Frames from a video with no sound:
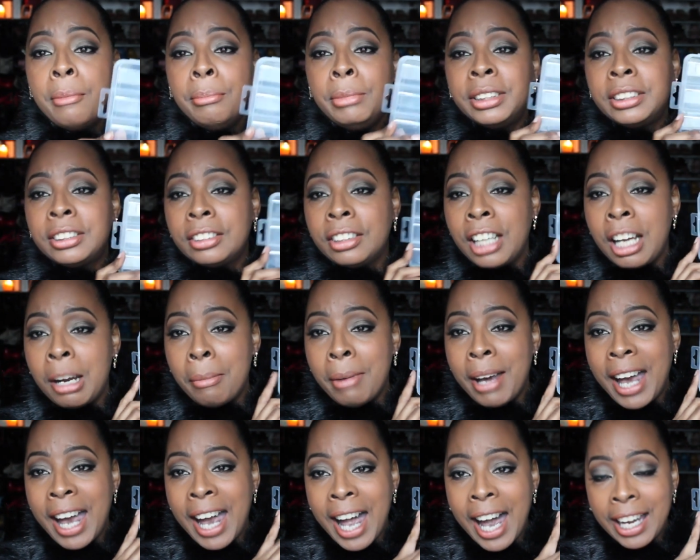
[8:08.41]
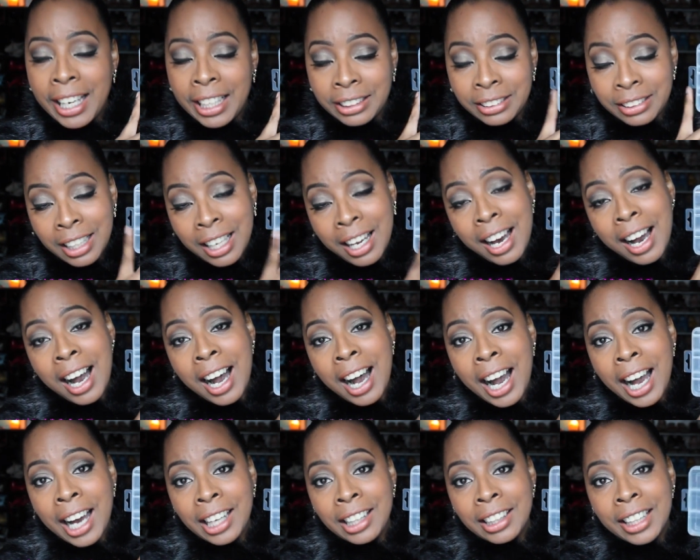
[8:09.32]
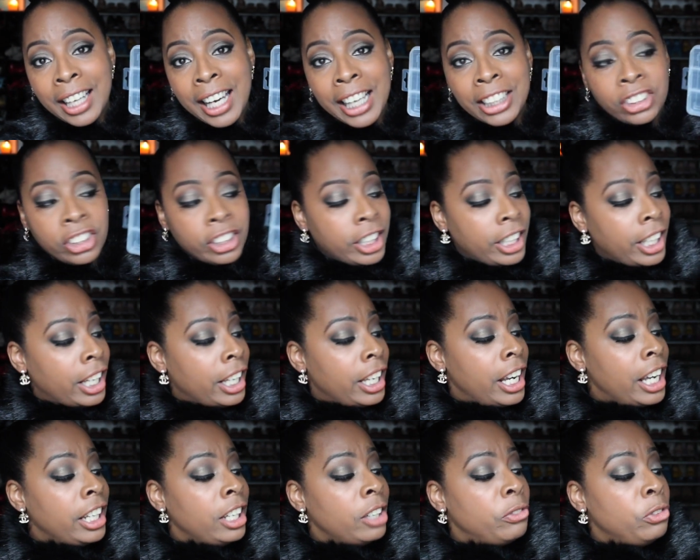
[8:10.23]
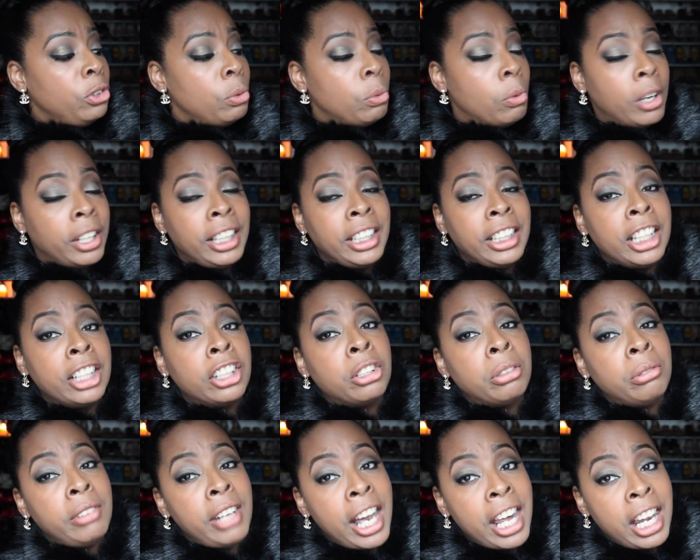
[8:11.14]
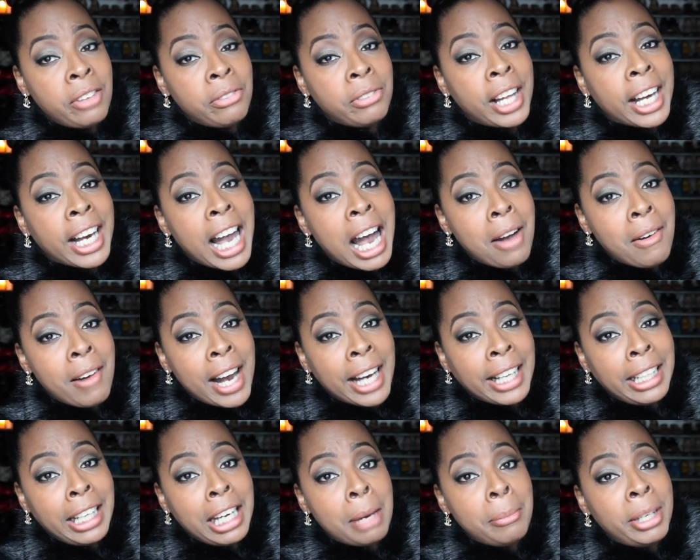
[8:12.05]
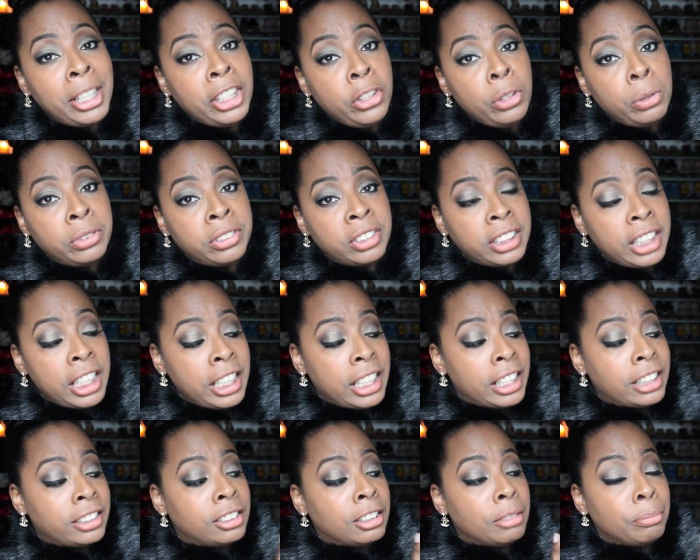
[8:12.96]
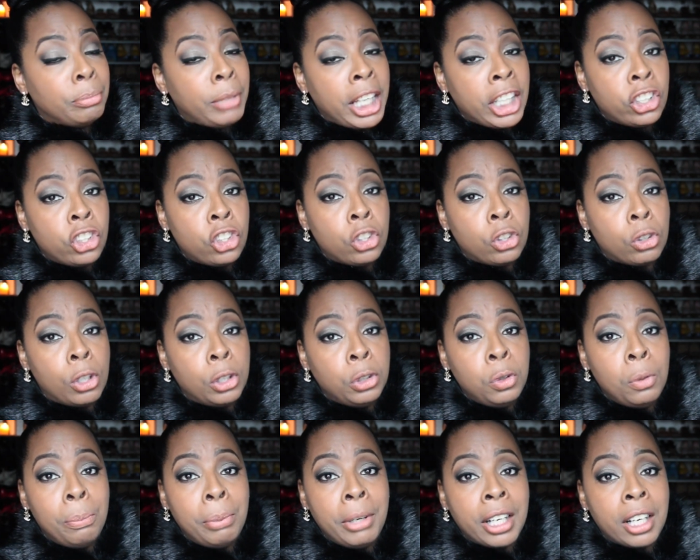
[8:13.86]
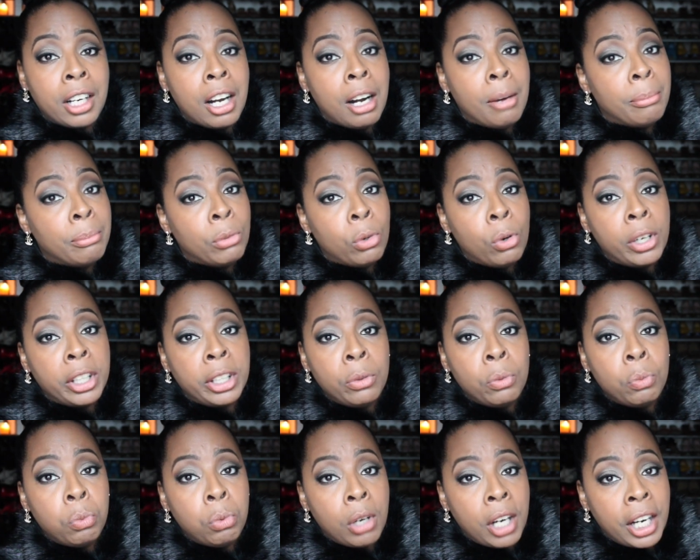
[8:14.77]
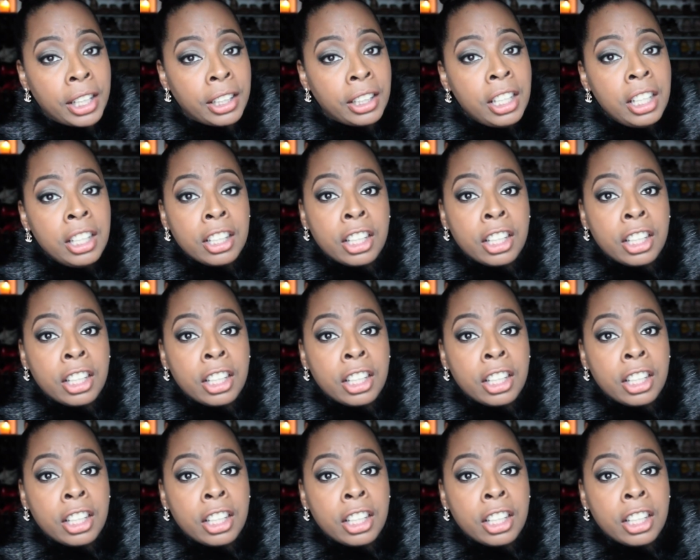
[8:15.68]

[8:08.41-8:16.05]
Miss Glamour Addicts eyelash kit and if you want to get creative like how I am and you see this make sure you pick up more than one